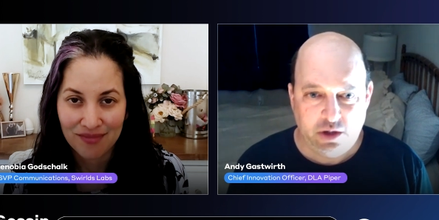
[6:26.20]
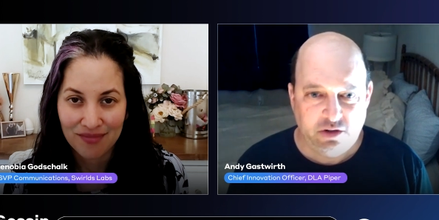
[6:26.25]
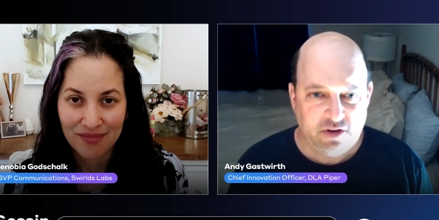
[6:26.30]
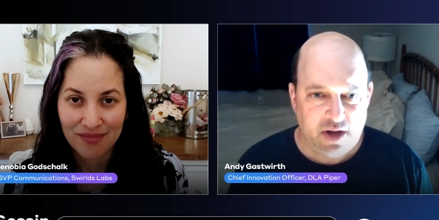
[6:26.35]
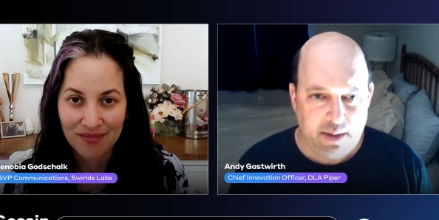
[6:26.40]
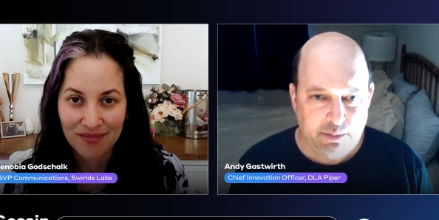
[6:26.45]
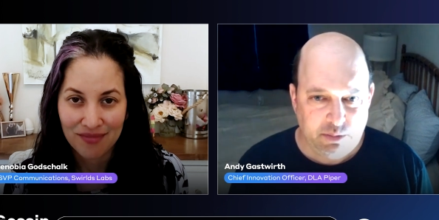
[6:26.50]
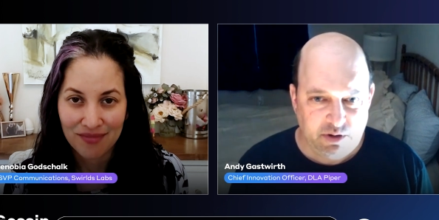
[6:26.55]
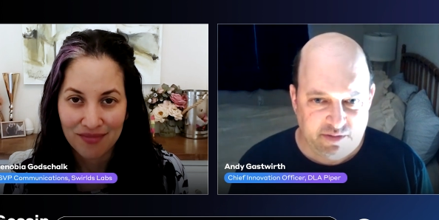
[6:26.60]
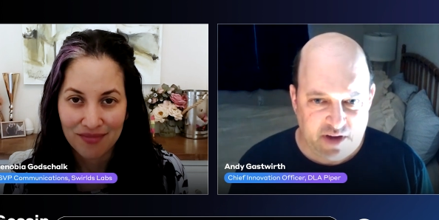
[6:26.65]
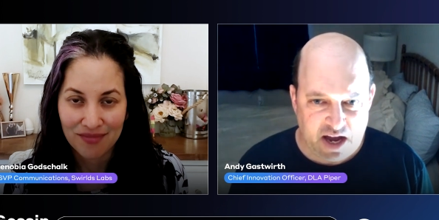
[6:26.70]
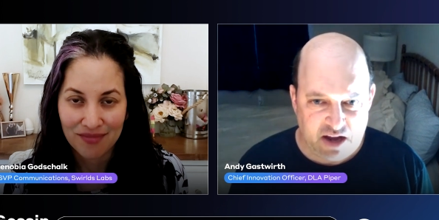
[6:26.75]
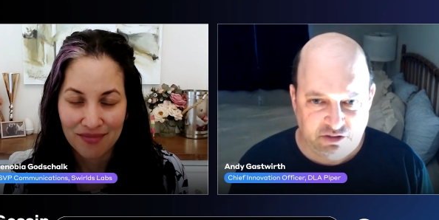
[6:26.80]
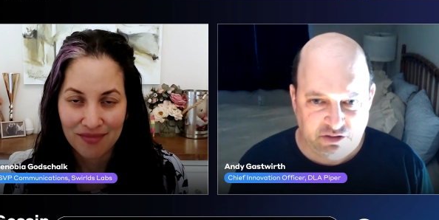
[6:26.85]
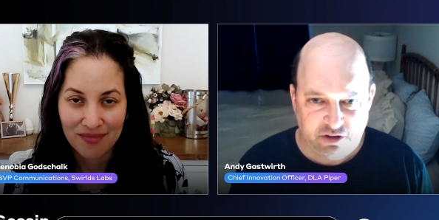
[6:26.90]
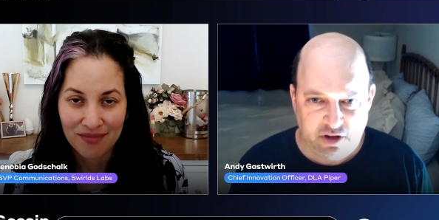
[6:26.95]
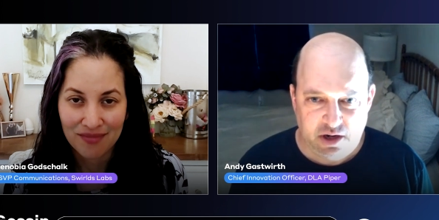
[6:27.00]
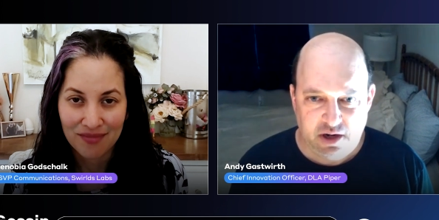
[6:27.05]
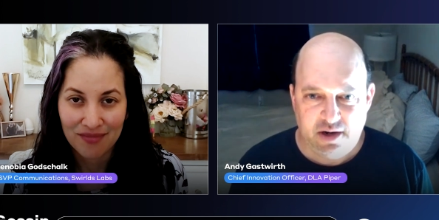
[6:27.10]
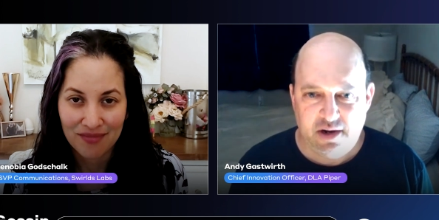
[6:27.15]
Speaker 1: what type of
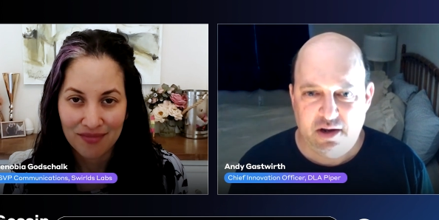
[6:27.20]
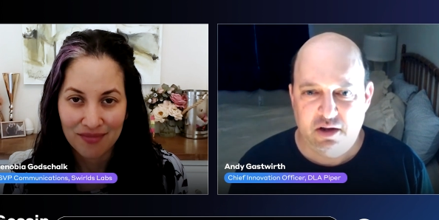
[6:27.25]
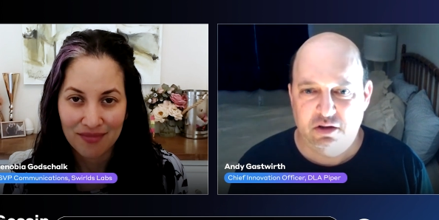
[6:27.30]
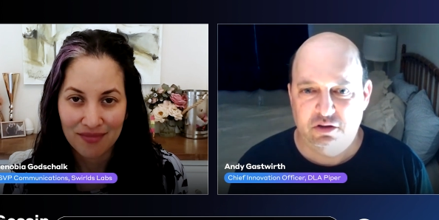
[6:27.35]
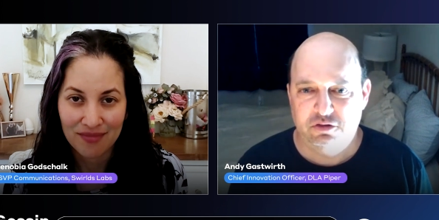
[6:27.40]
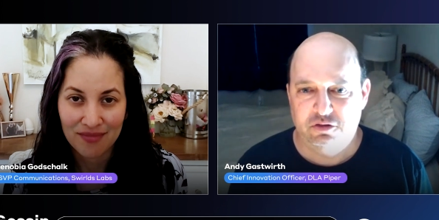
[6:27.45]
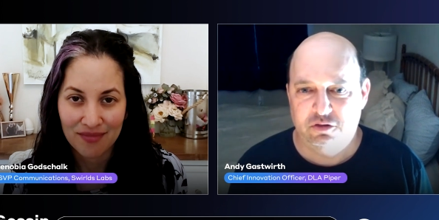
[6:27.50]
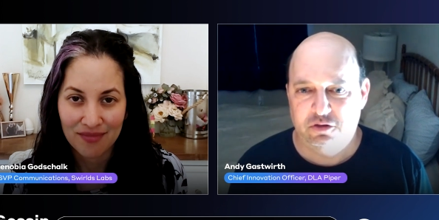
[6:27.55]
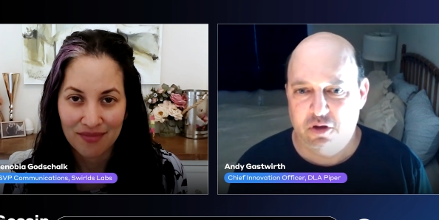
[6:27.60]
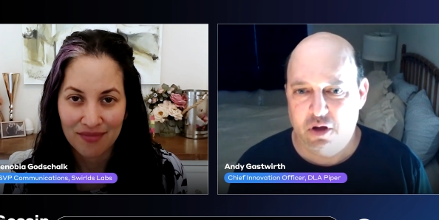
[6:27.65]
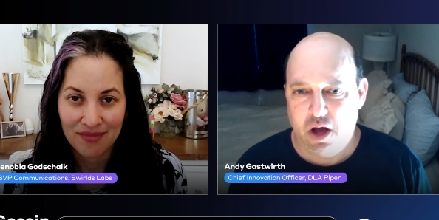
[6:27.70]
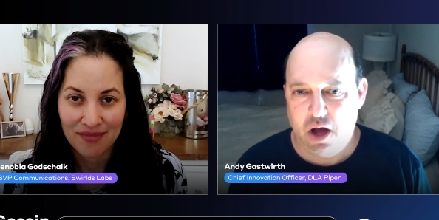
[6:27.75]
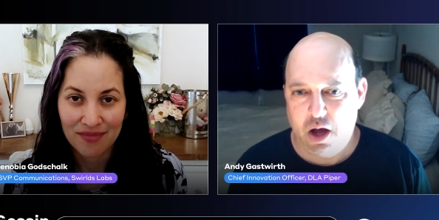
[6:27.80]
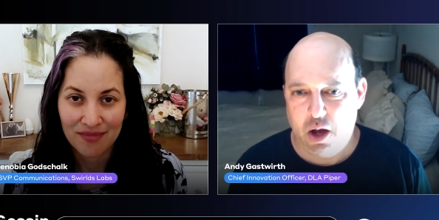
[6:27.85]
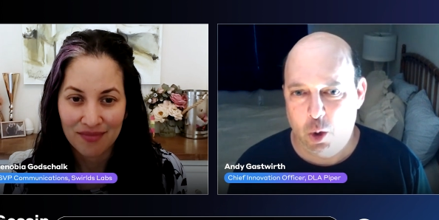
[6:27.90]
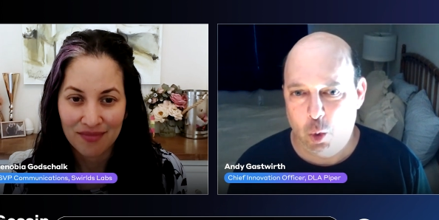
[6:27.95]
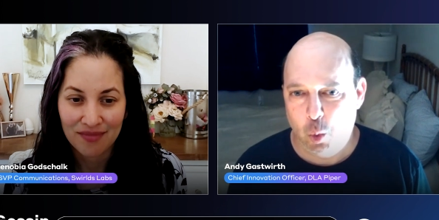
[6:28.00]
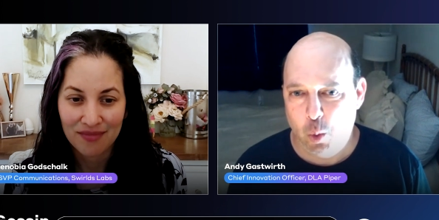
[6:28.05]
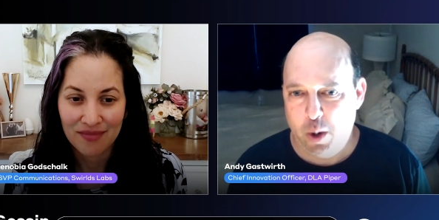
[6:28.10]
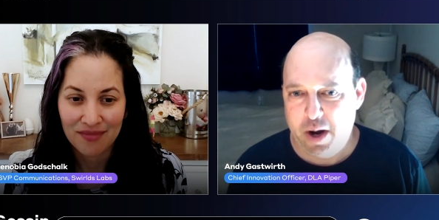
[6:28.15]
asset it is,
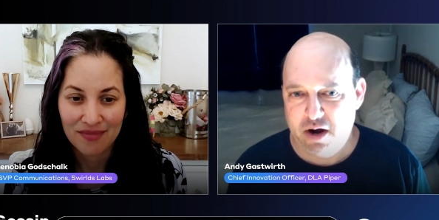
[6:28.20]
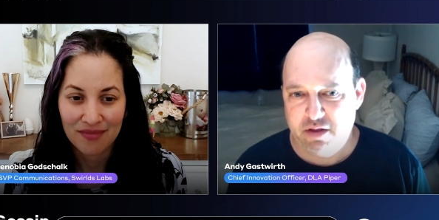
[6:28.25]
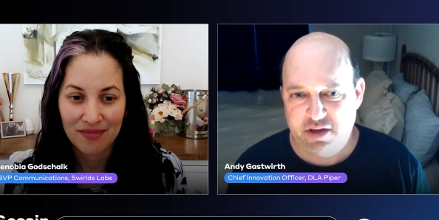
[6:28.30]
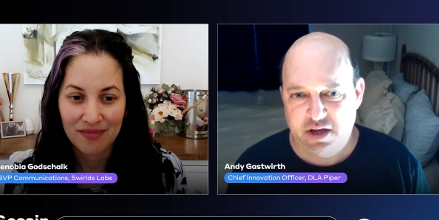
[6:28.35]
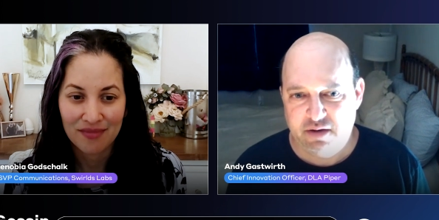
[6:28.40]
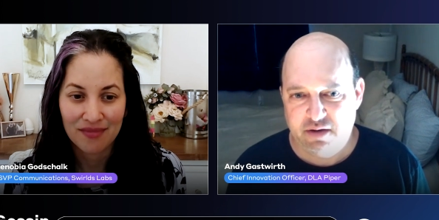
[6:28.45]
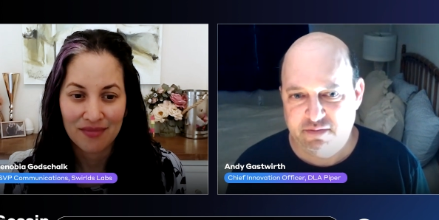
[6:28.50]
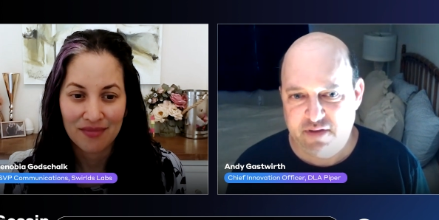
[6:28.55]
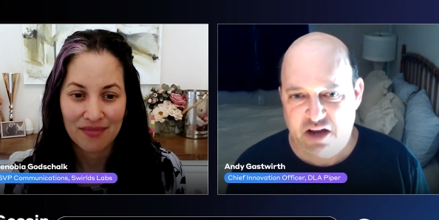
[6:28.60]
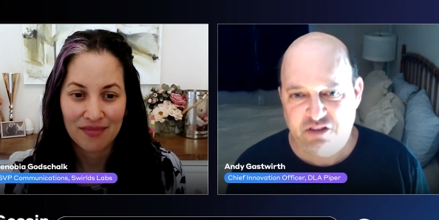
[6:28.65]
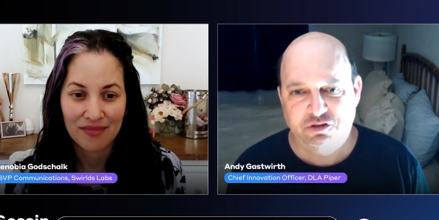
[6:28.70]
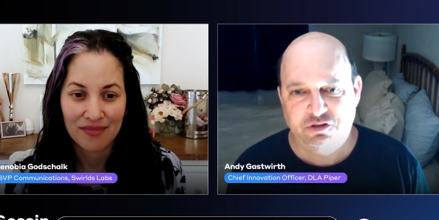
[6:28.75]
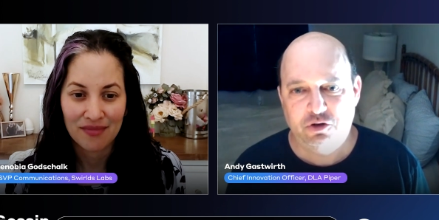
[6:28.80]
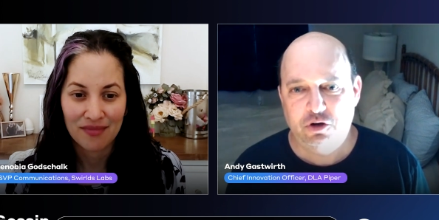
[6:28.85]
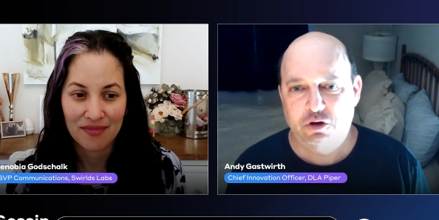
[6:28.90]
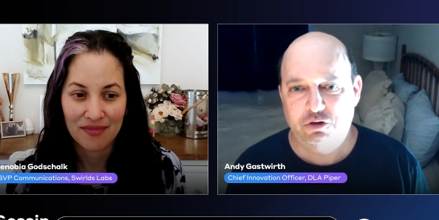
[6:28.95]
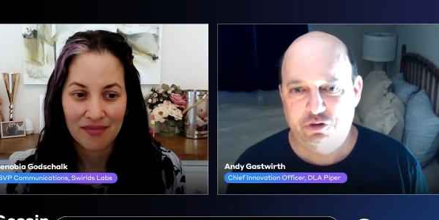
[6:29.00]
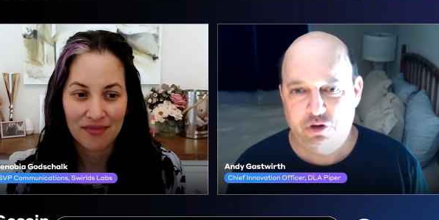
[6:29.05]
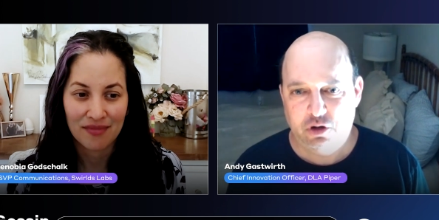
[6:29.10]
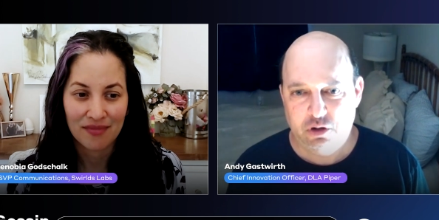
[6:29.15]
uh, where the
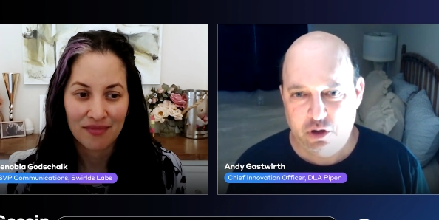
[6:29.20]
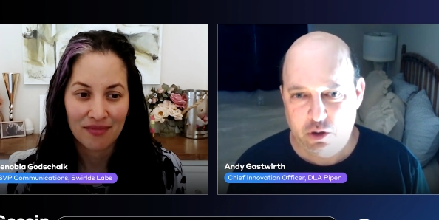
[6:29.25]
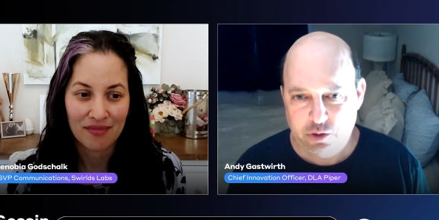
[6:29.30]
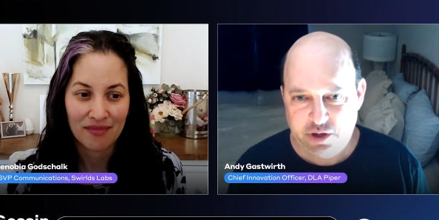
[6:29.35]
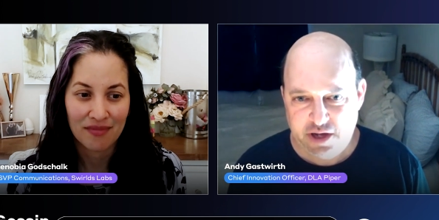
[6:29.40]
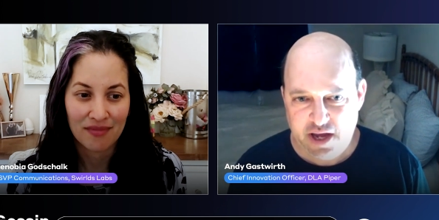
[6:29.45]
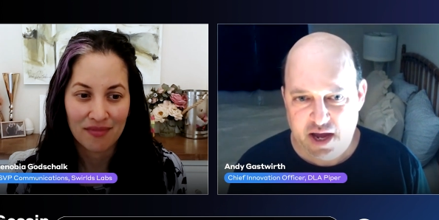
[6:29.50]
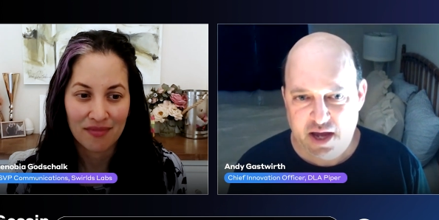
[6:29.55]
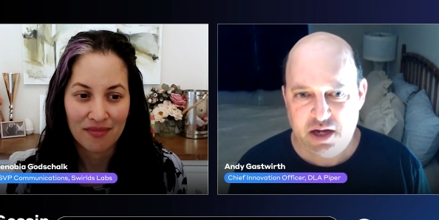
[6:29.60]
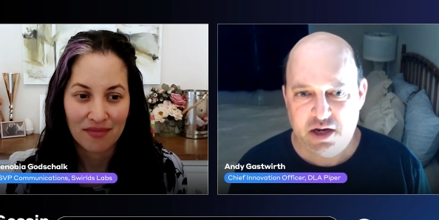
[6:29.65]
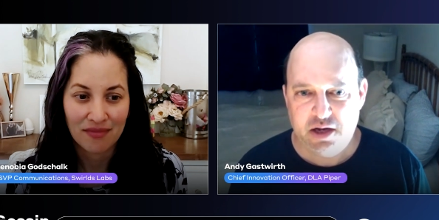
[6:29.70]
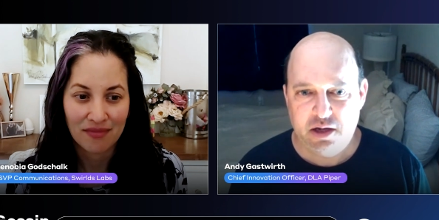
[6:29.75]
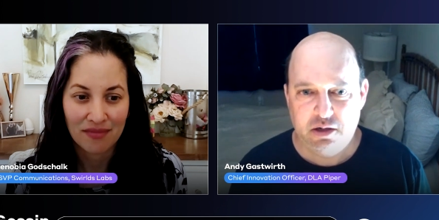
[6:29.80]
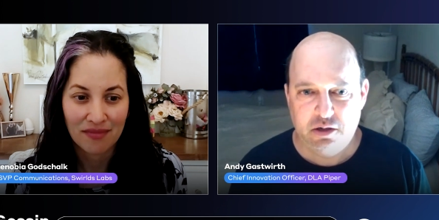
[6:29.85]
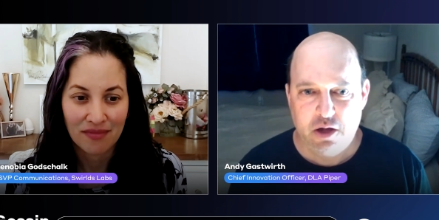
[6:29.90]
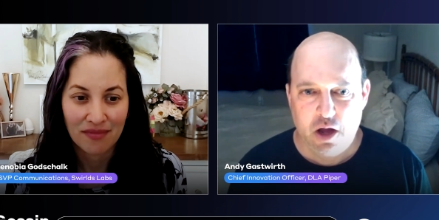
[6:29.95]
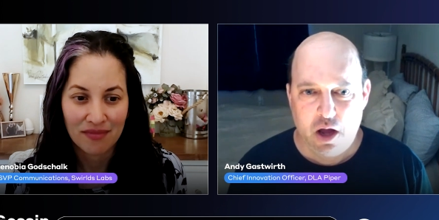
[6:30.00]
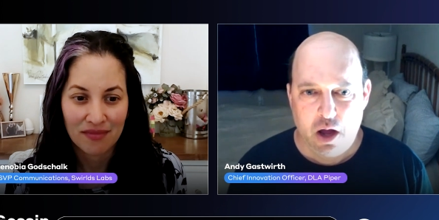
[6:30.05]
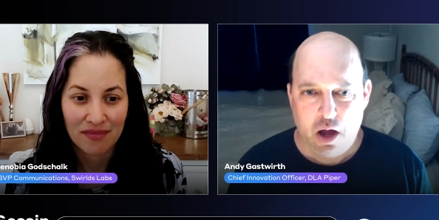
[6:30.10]
investors are located,